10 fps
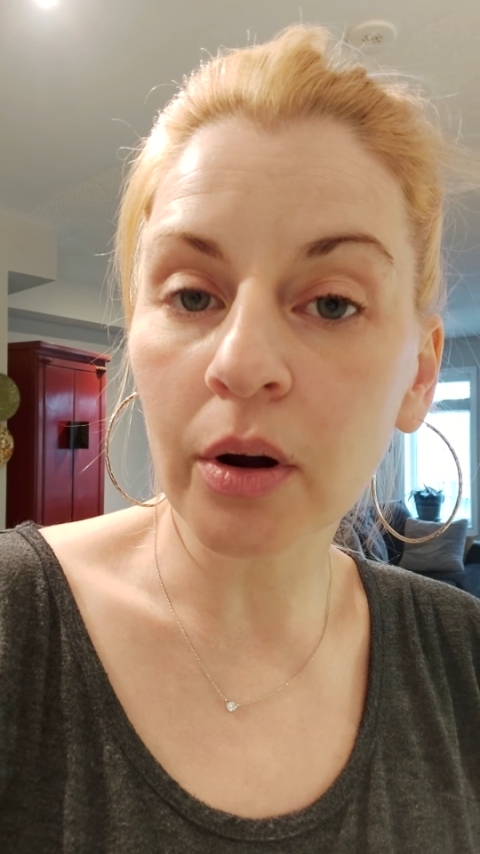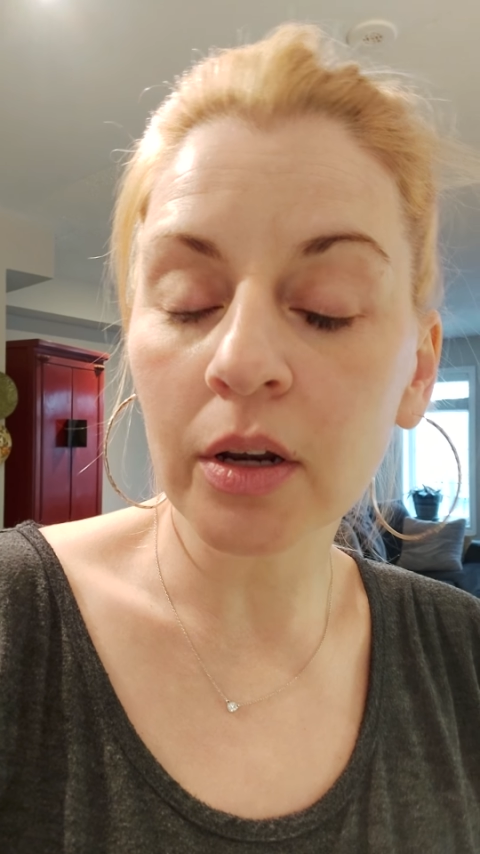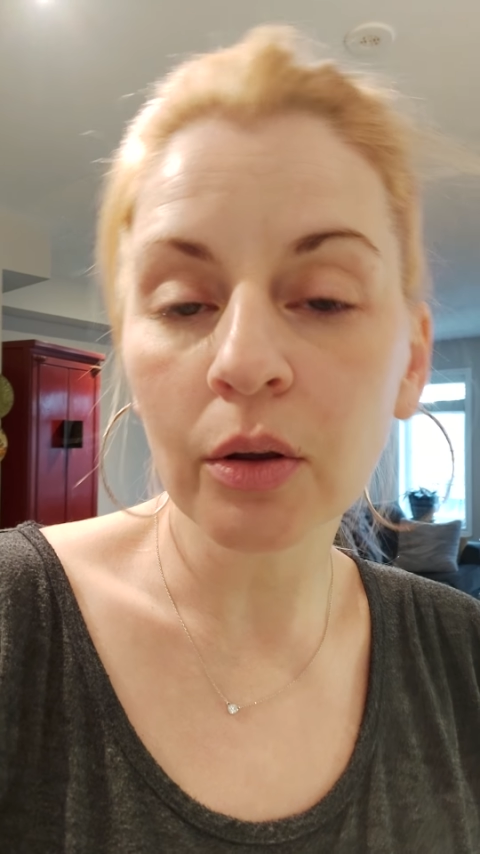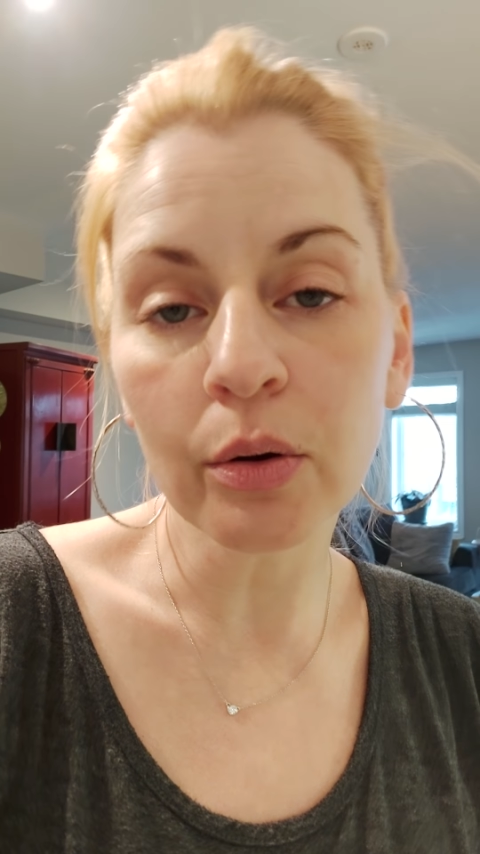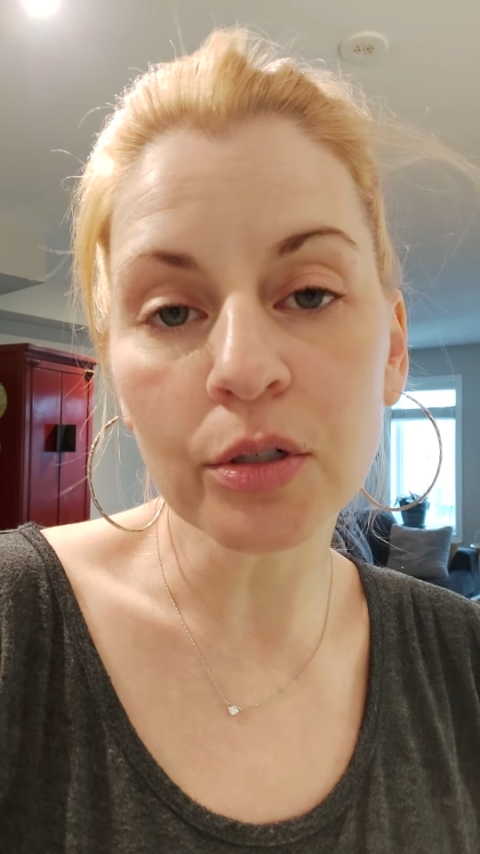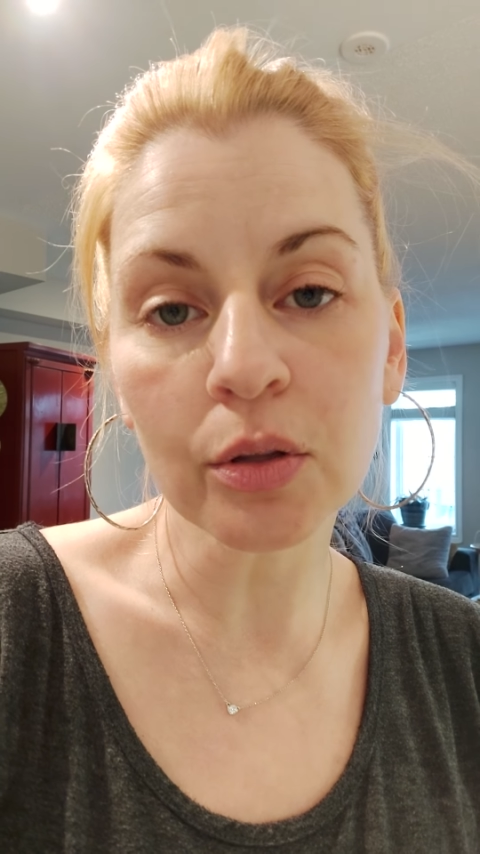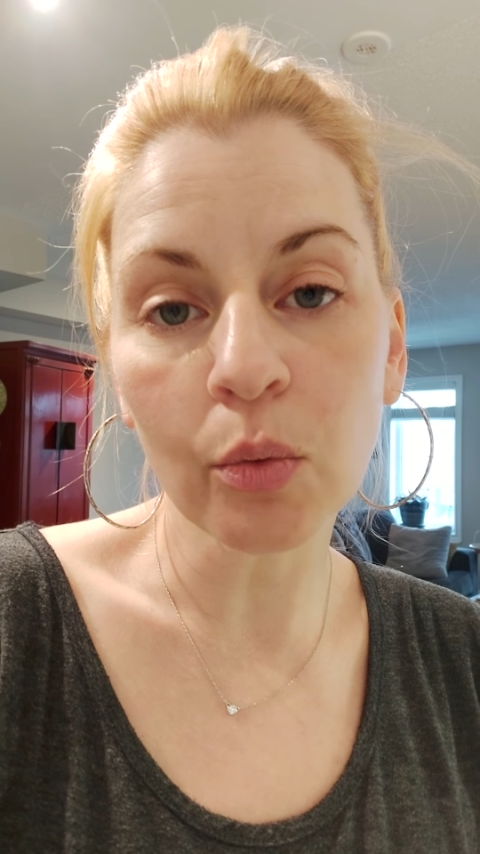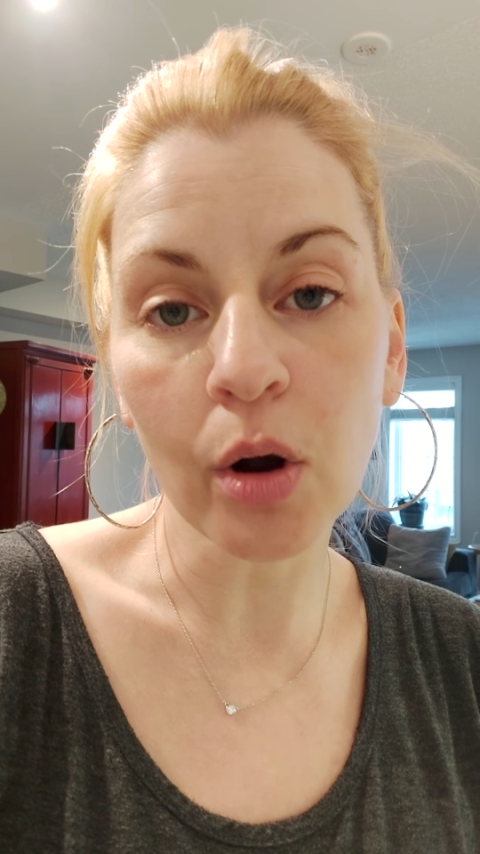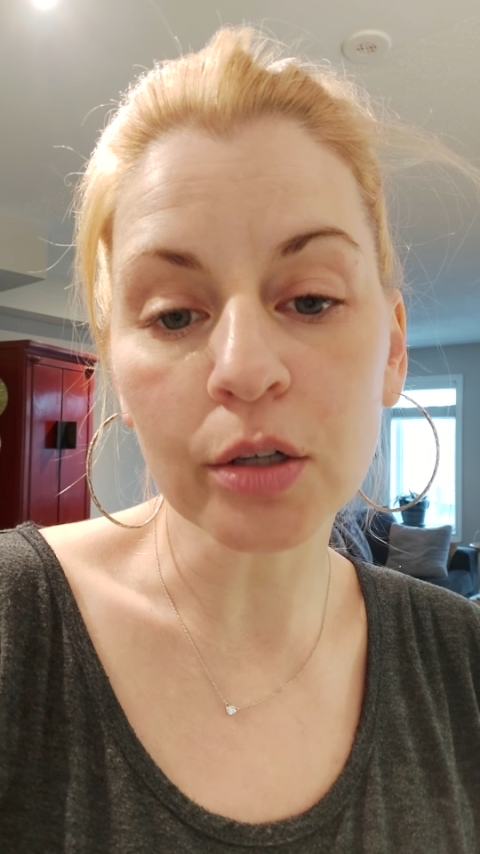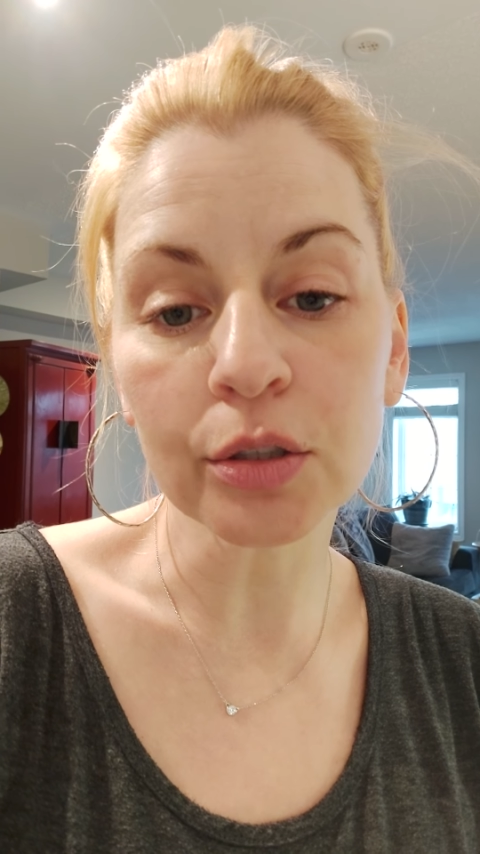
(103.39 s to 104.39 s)
and you go to the
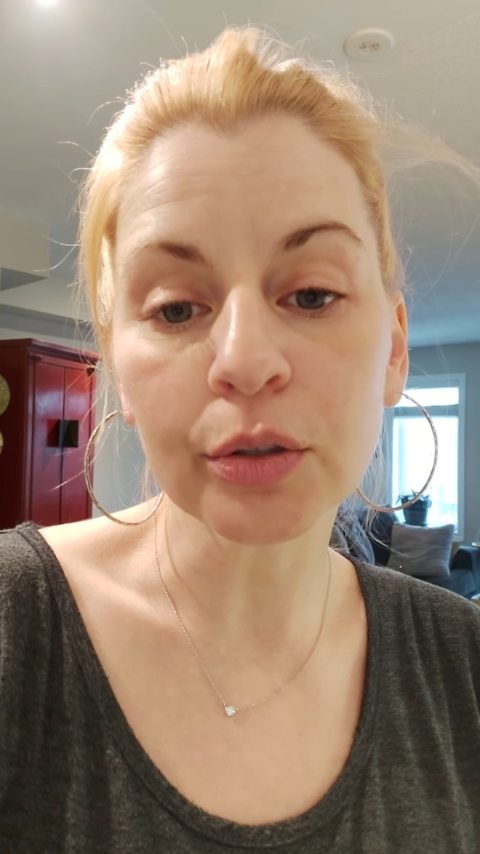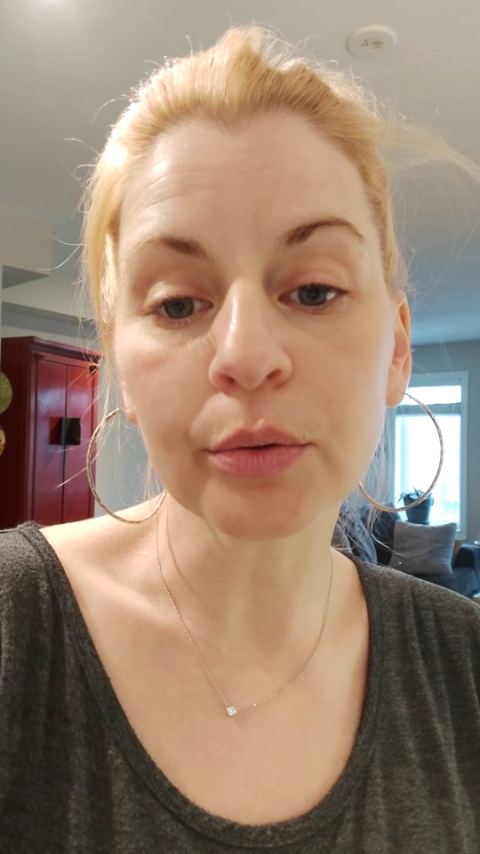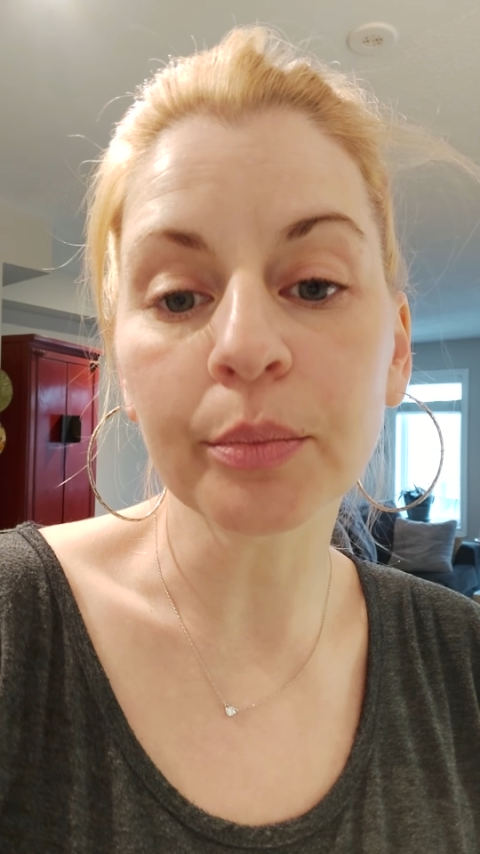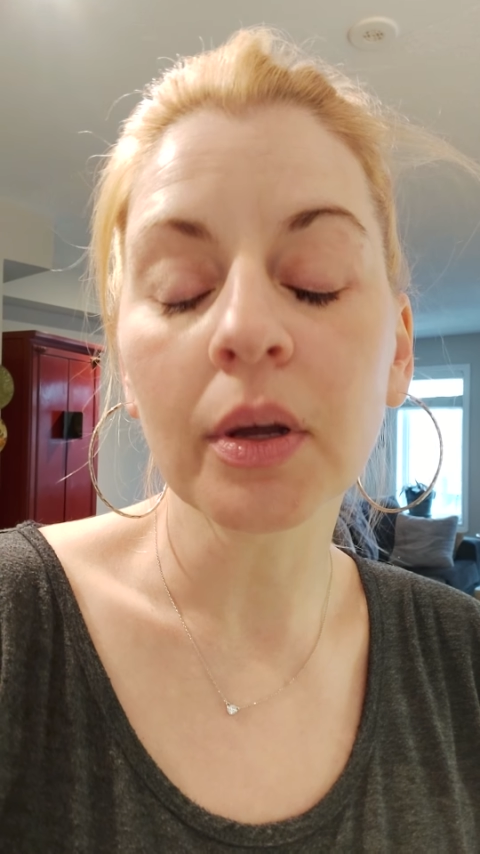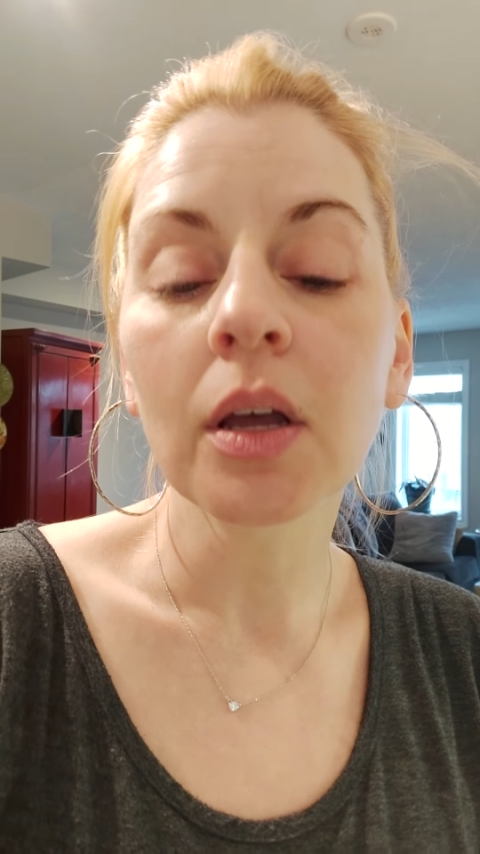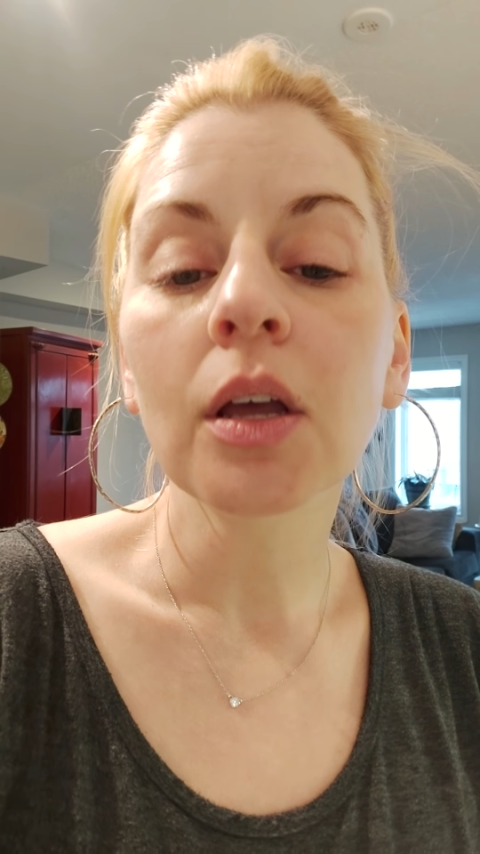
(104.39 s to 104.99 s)
washroom,